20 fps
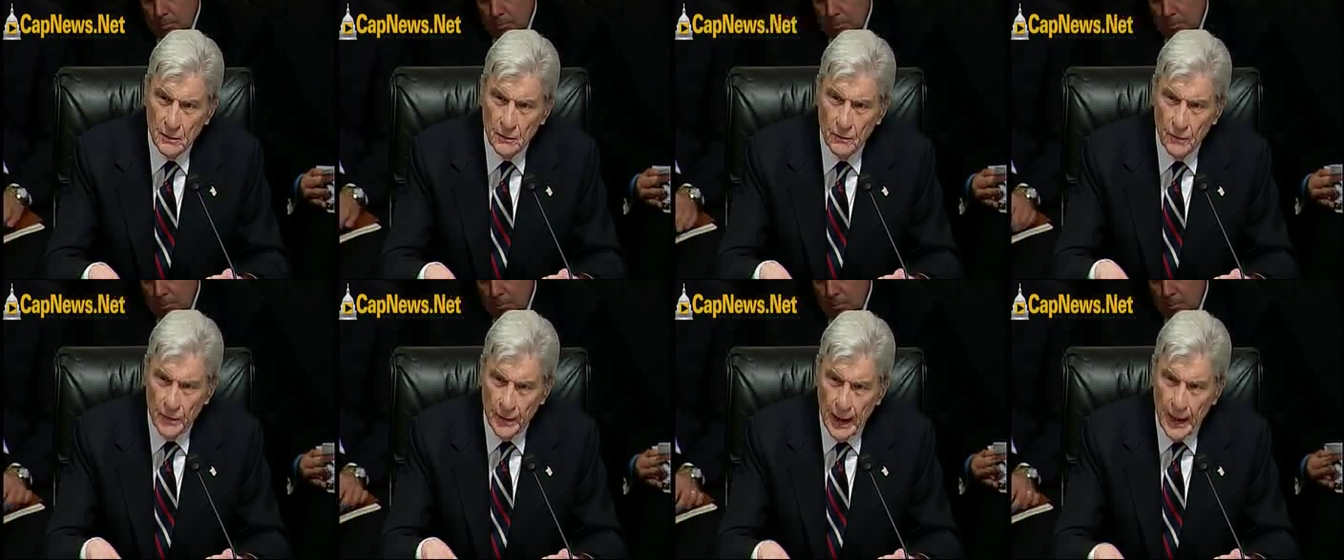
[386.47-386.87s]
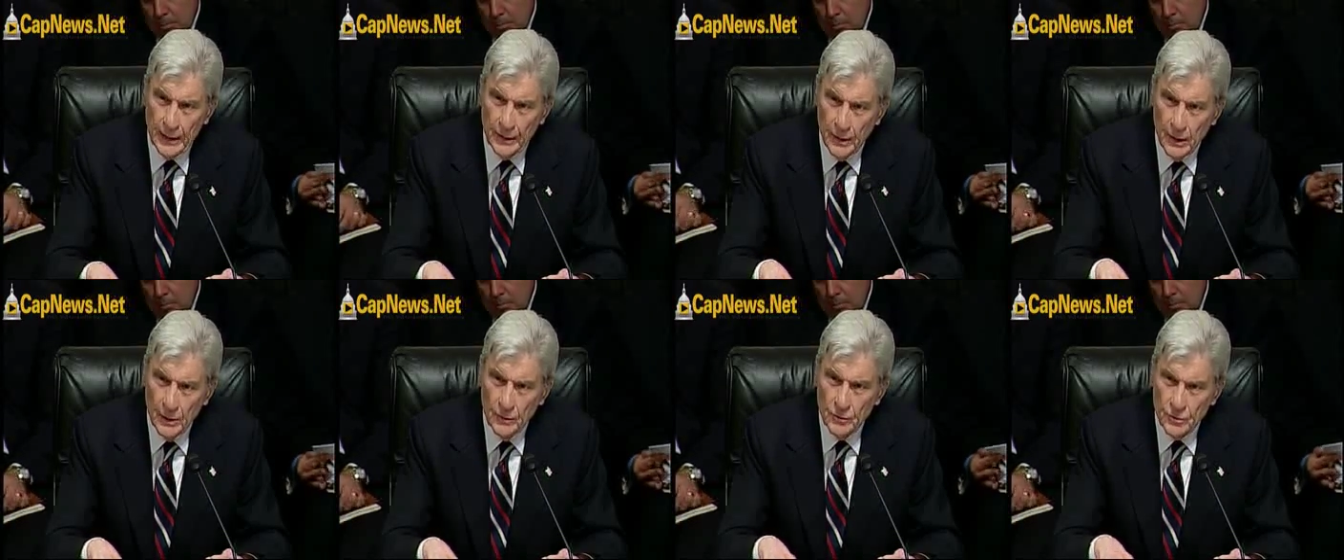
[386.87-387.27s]
for that
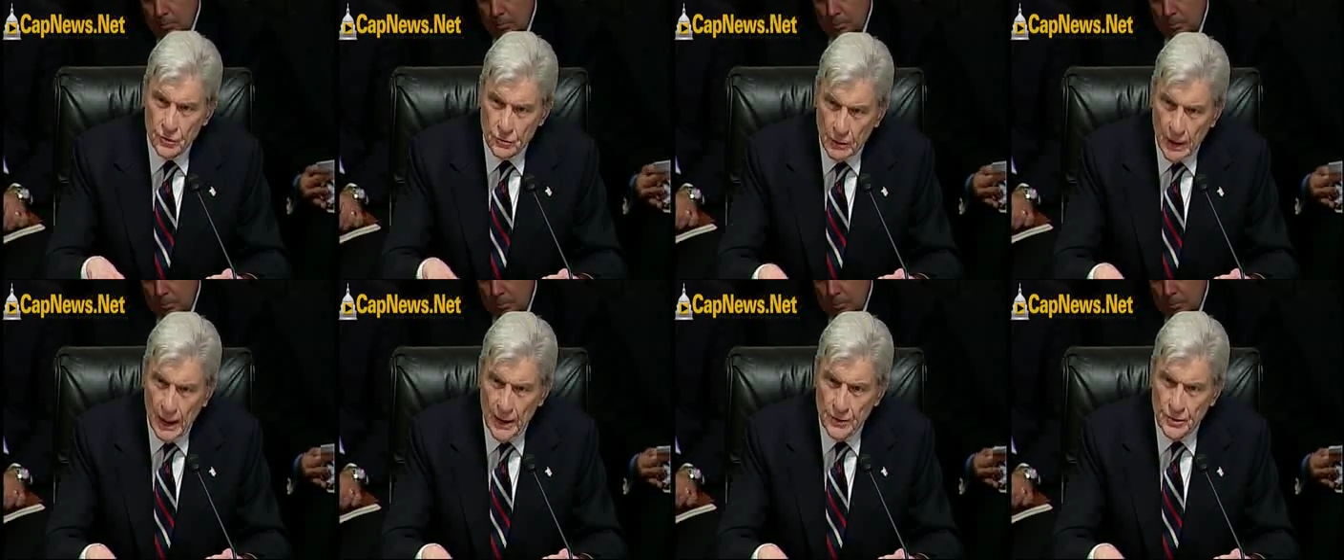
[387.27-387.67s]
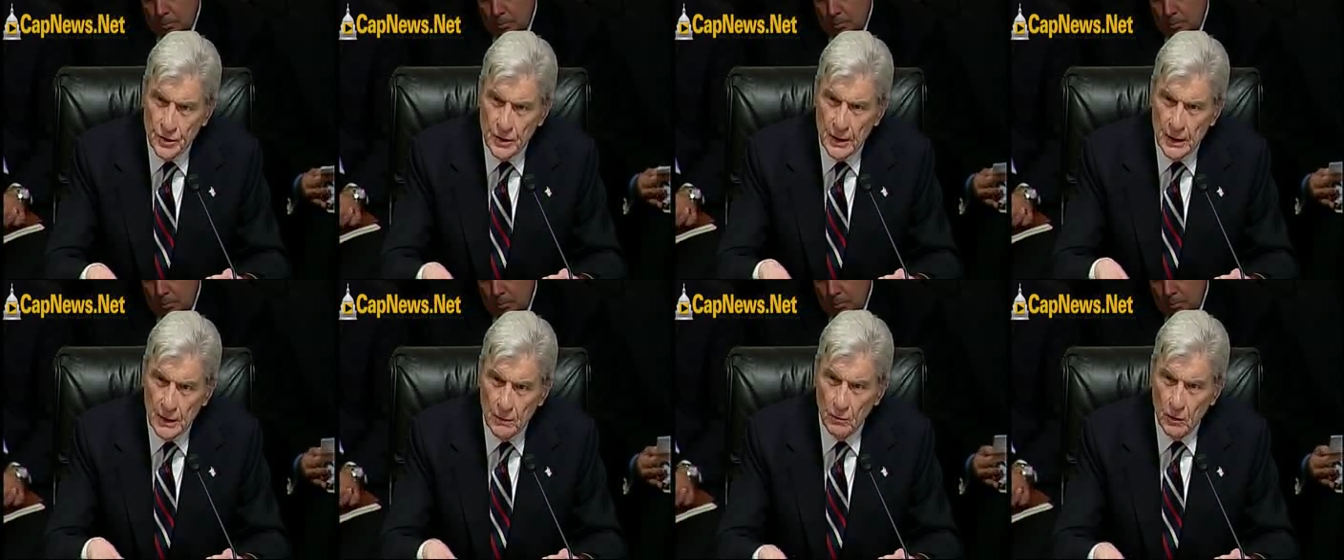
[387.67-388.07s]
strategy
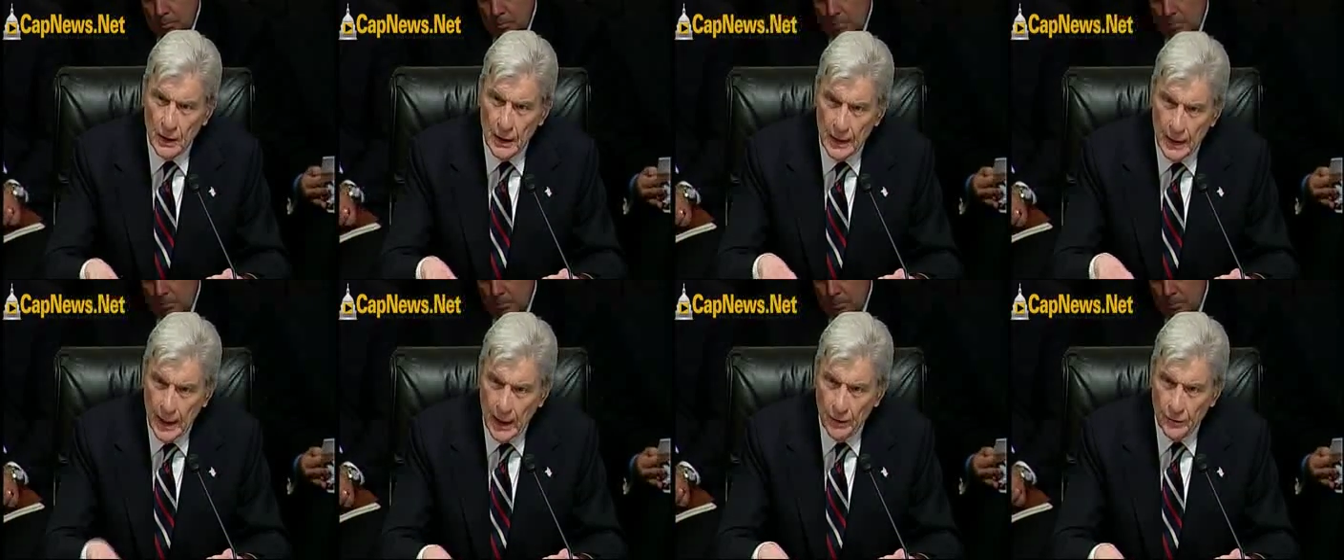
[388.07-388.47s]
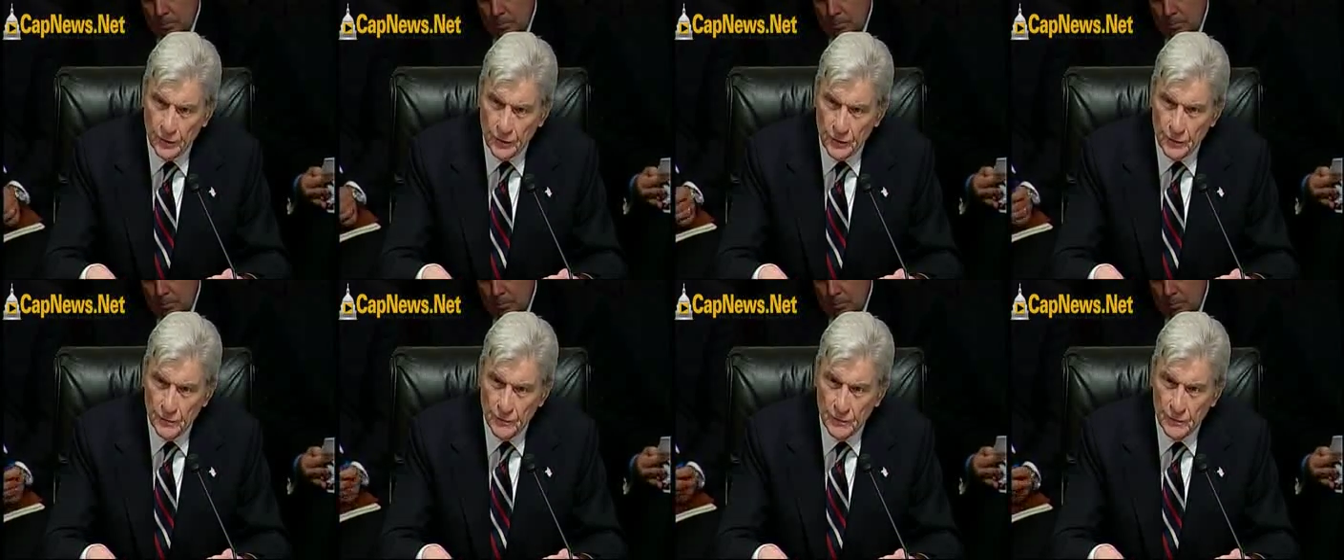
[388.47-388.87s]
he will
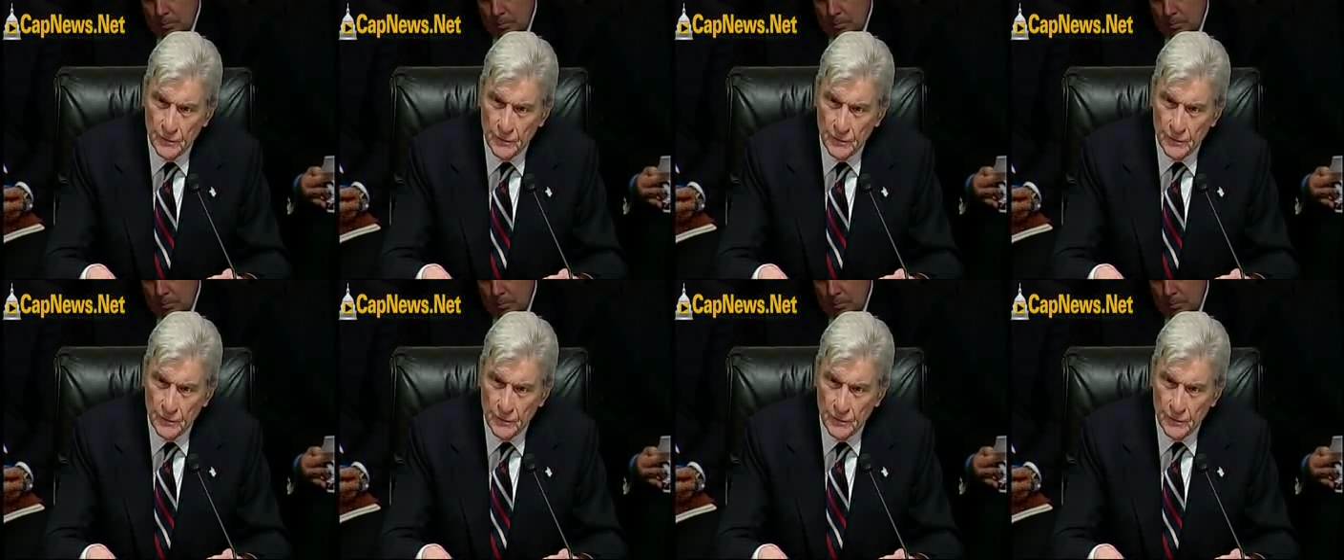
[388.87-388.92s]
announce